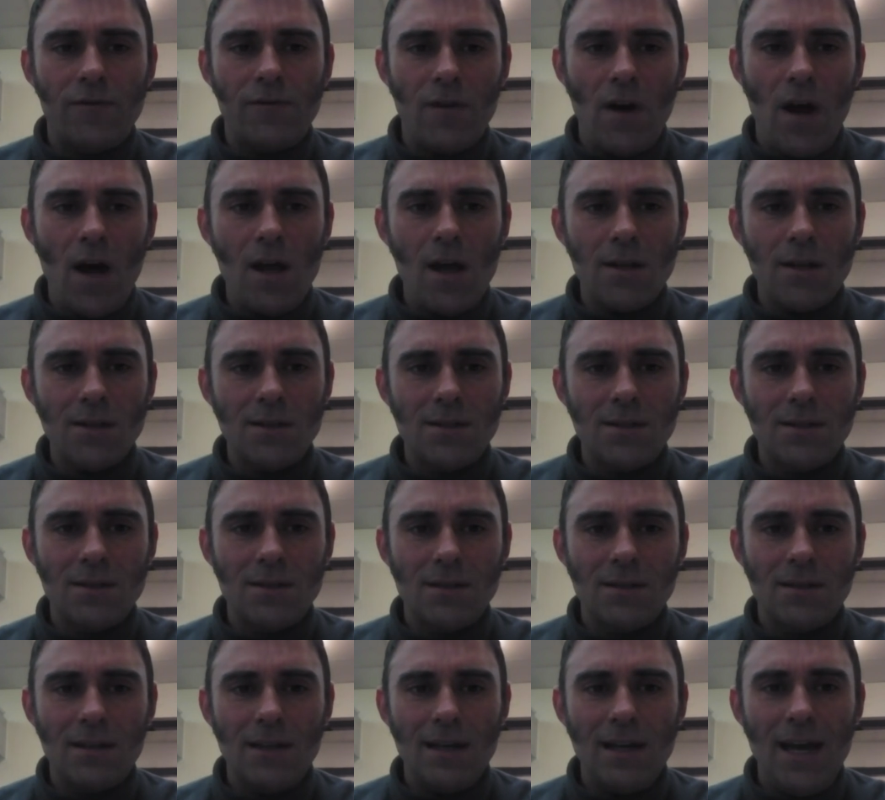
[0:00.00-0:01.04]

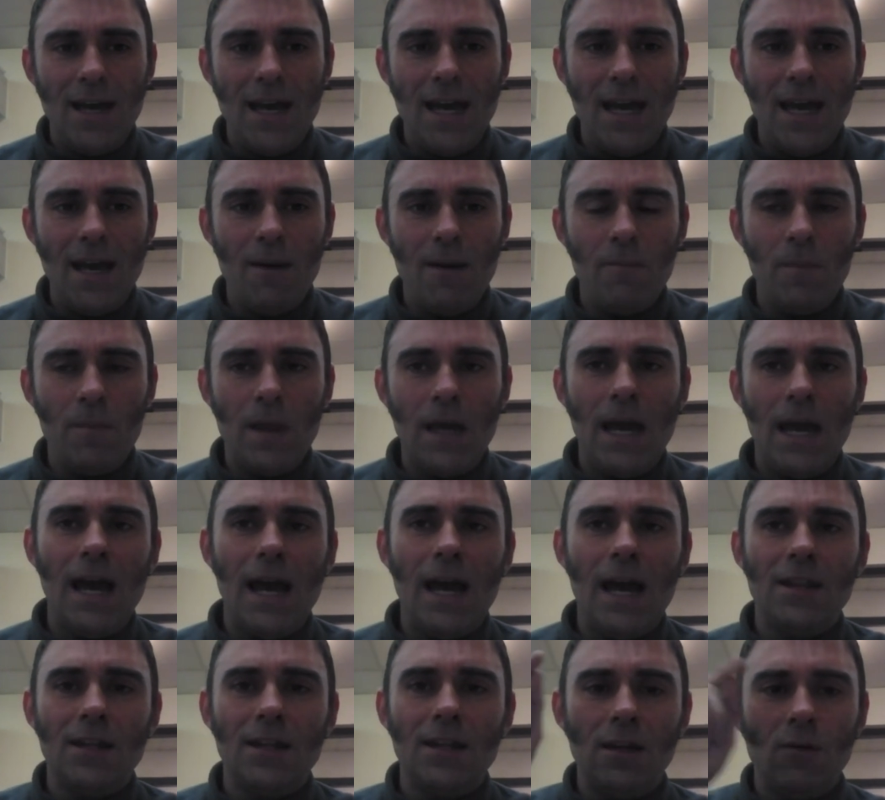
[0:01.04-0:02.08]
France um,
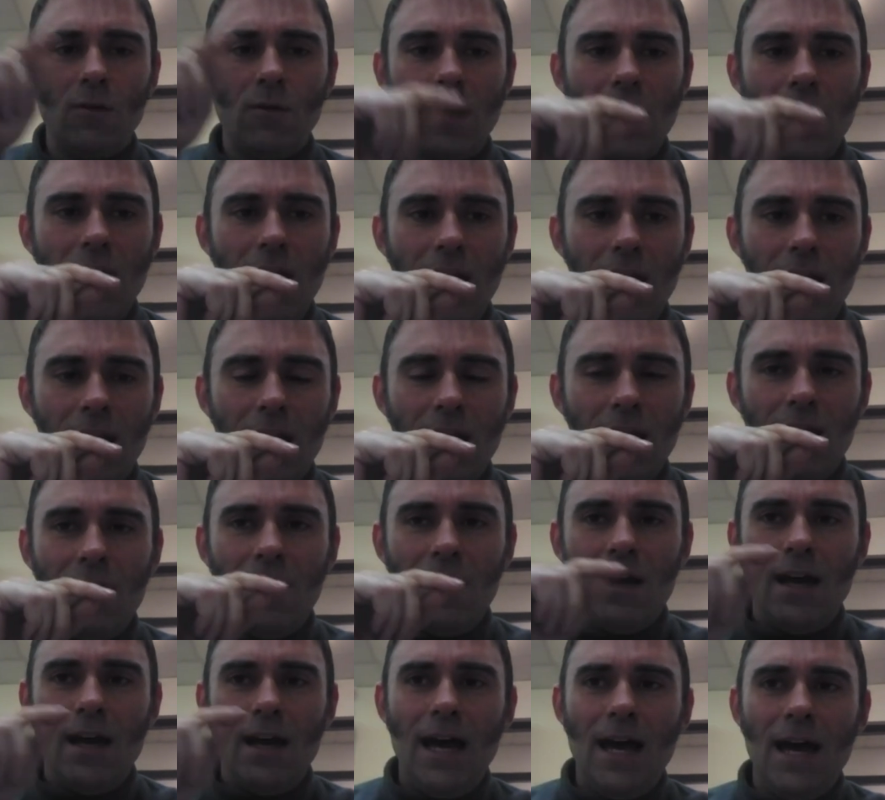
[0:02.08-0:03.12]
and the UK?
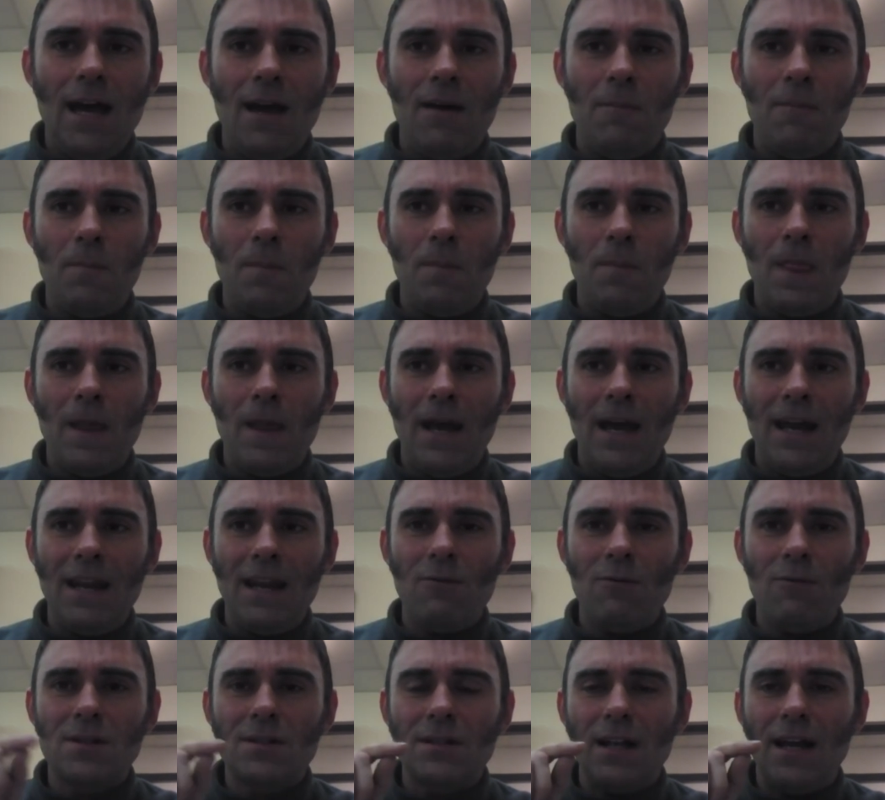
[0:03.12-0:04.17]
Um, and
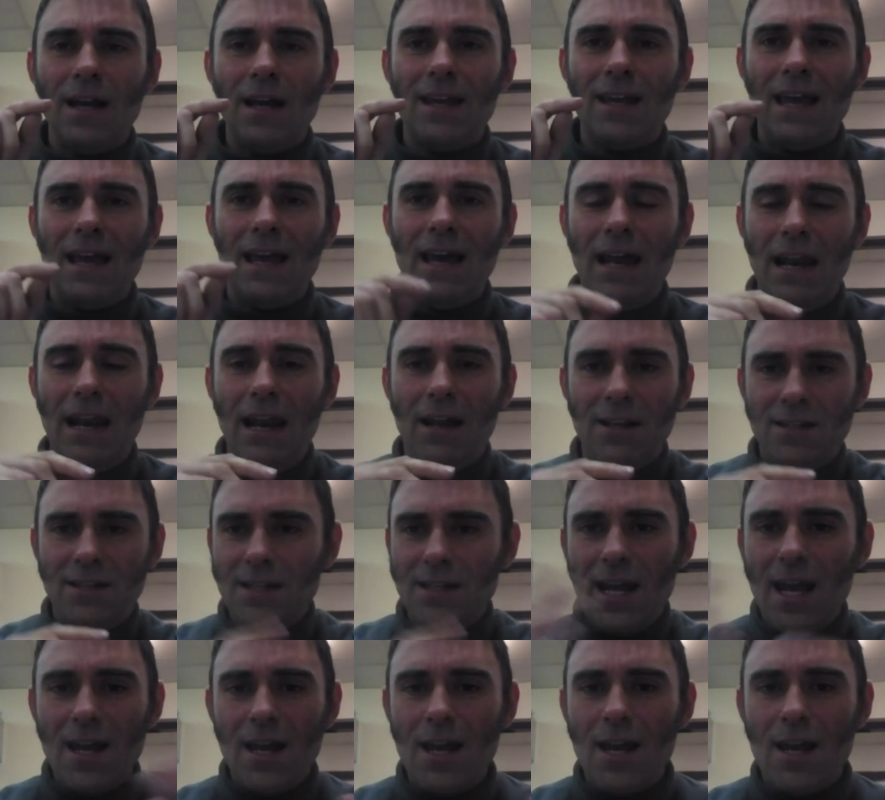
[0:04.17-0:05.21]
he was like, and I
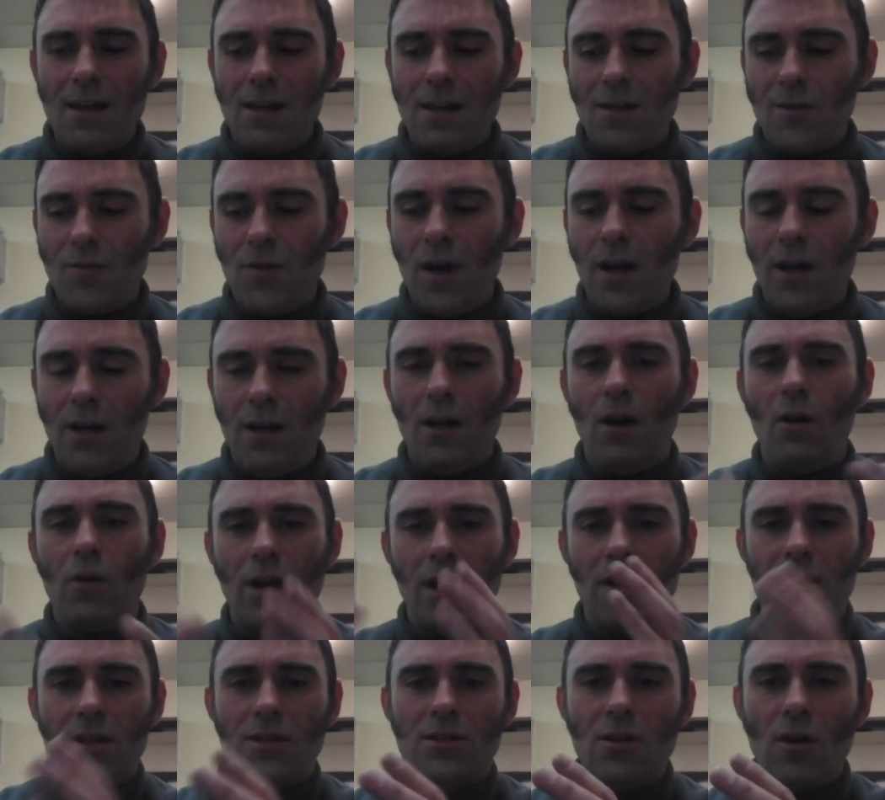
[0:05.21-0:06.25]
said, yeah, yeah, it's fine.
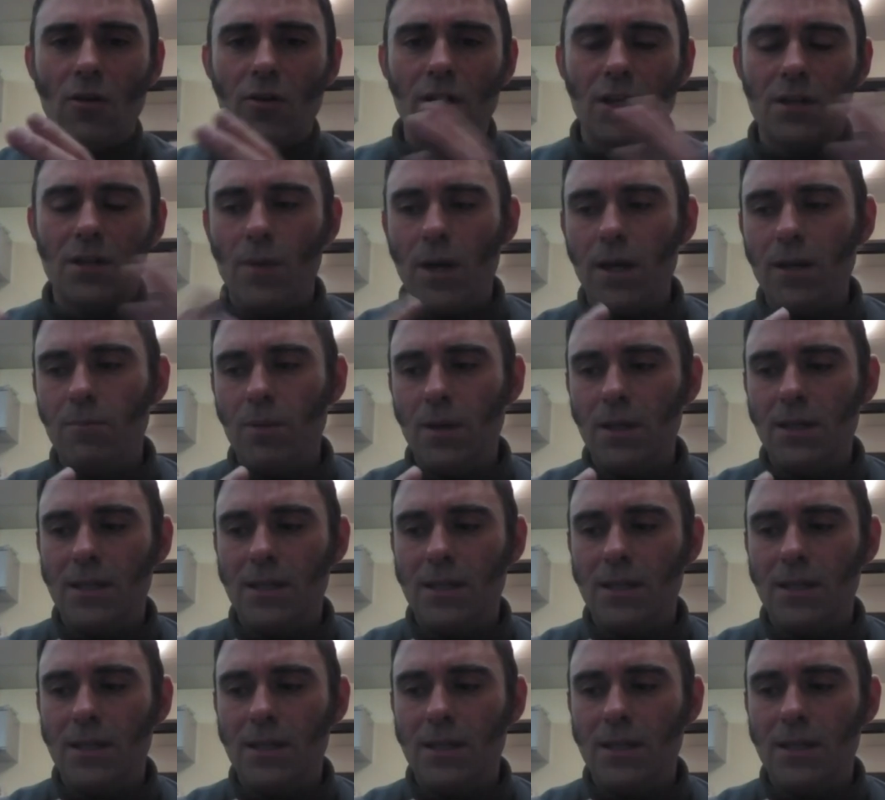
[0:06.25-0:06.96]
Okay, the sockets might be